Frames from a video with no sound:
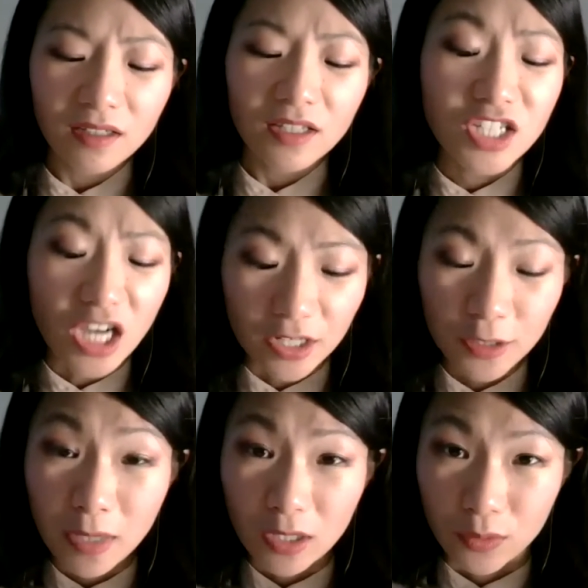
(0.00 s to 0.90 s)
The
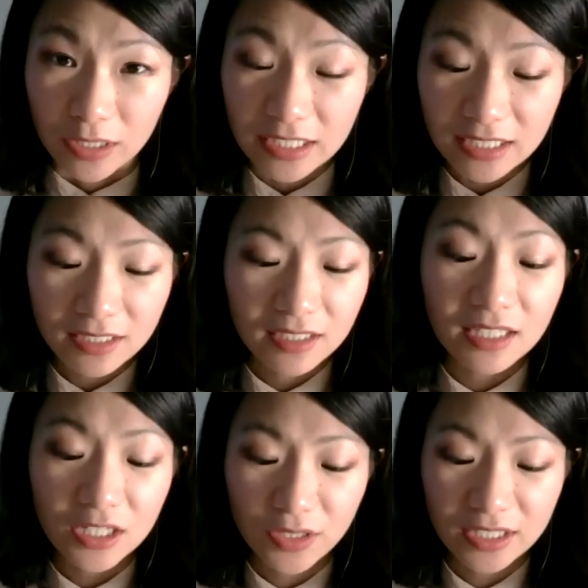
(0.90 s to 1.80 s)
documentary,
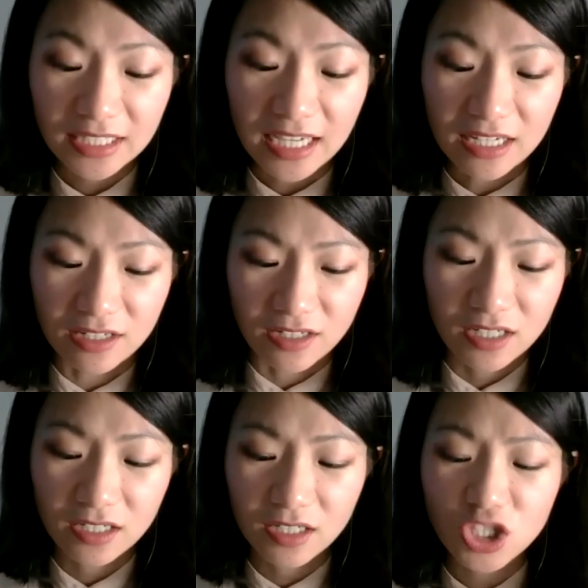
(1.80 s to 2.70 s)
nearing the end,
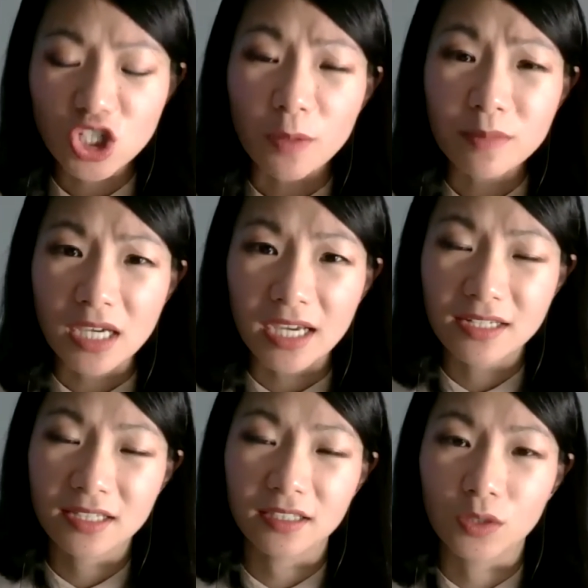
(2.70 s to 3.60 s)
jumped ahead
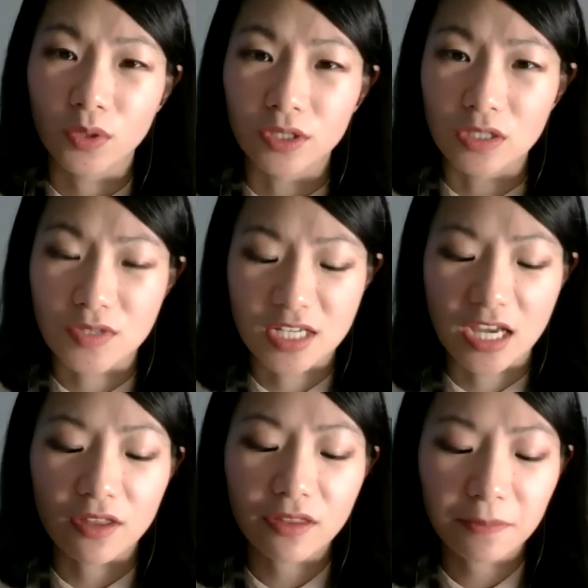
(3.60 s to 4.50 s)
to Lee Kuan Yew's
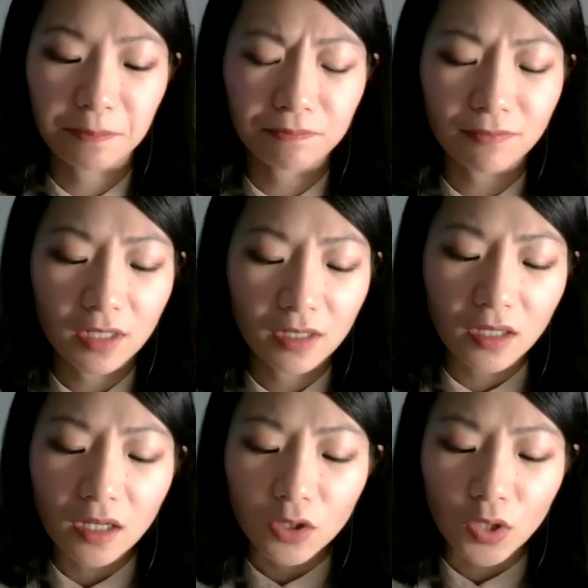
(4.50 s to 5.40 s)
death.
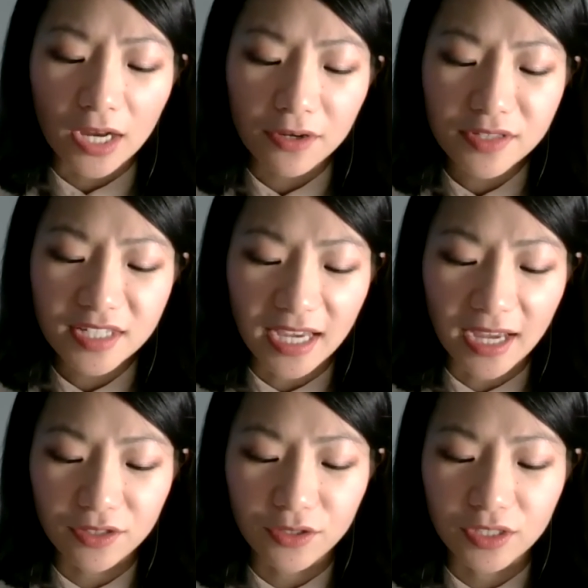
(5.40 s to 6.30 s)
Crowds
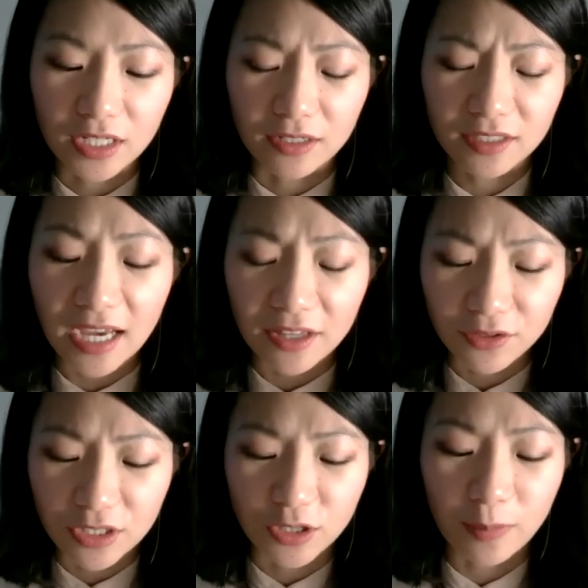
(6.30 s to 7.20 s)
gathered
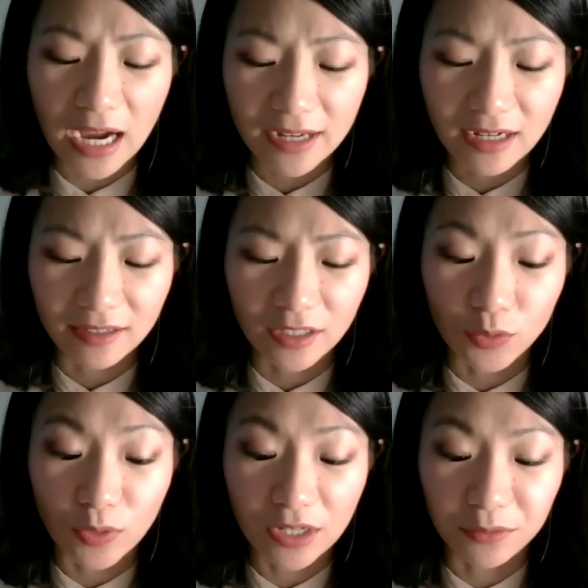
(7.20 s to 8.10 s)
at the Padang and
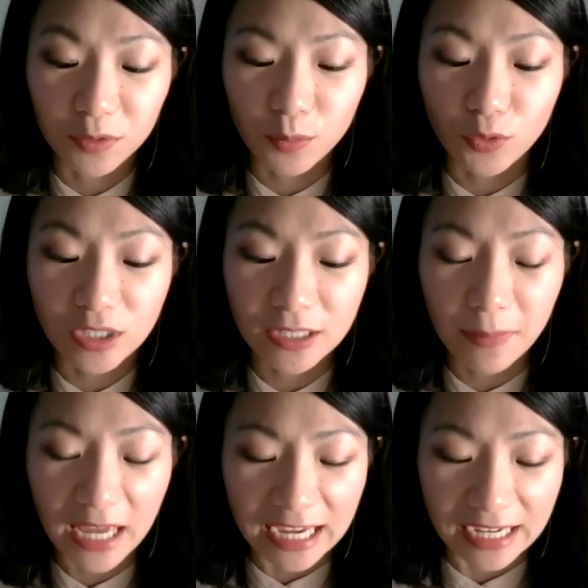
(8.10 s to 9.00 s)
around Marina
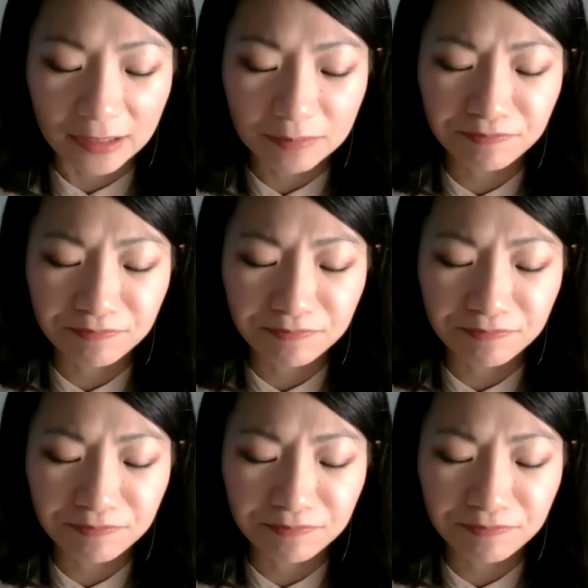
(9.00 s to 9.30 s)
Bay.